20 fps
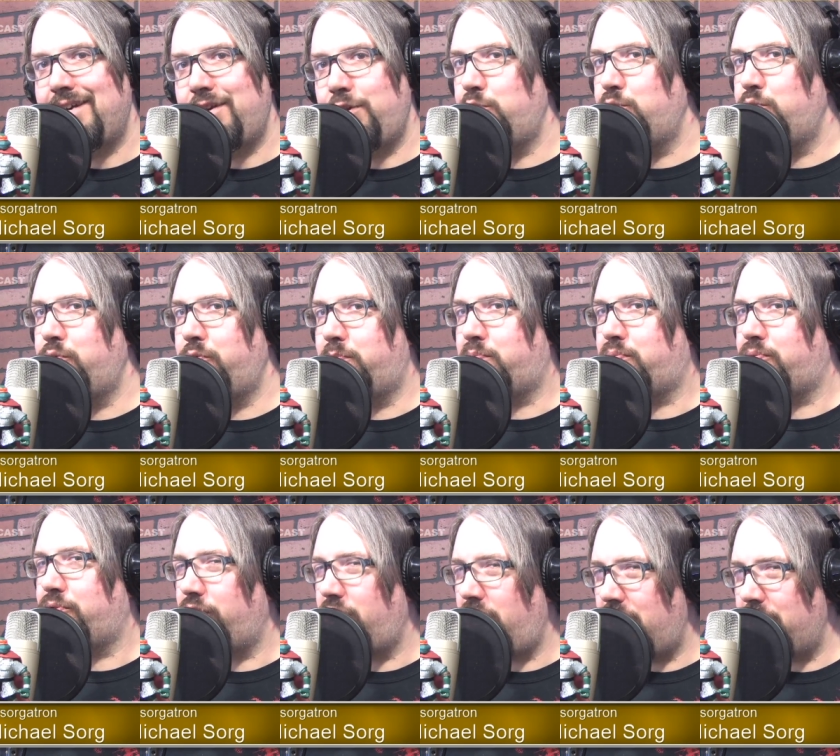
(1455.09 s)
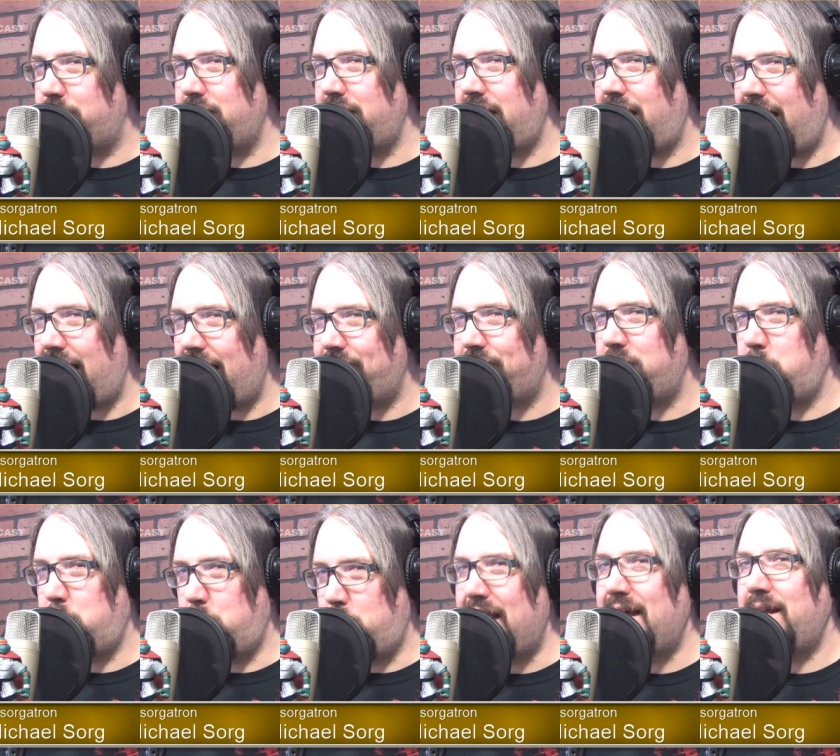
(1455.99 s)
you probably haven't
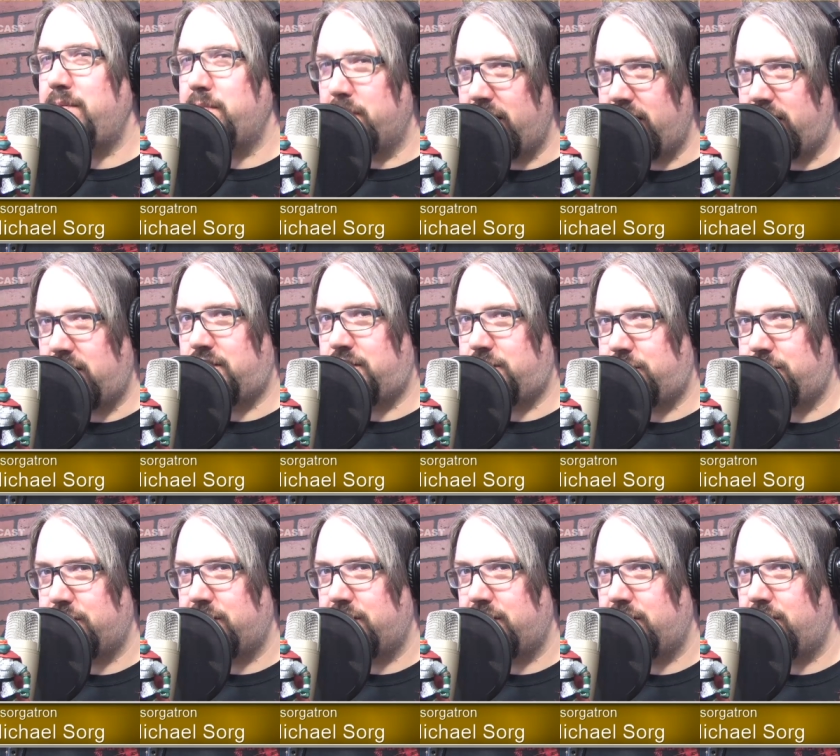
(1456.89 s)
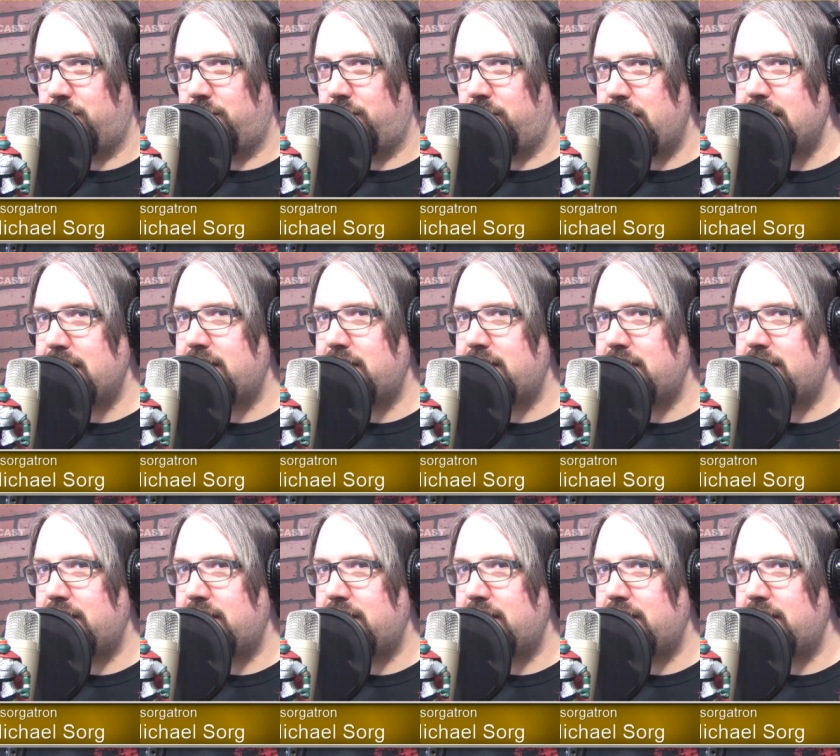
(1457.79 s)
made much, right?